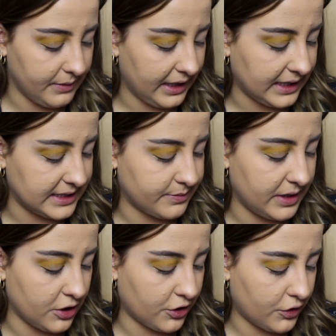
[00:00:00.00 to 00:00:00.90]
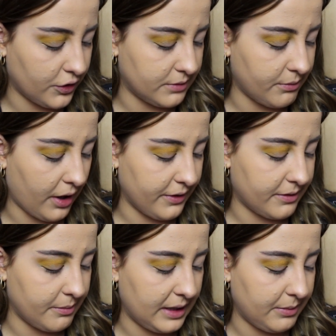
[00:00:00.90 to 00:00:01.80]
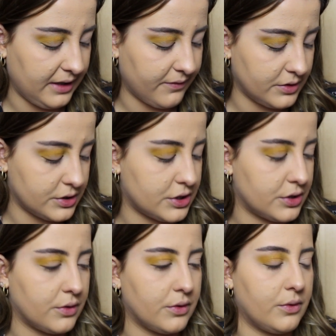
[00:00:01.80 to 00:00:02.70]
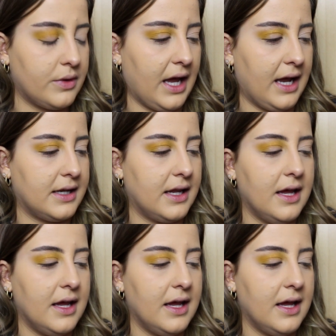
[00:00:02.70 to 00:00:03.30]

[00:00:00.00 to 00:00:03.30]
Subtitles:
like it's been a good month, maybe even 2, that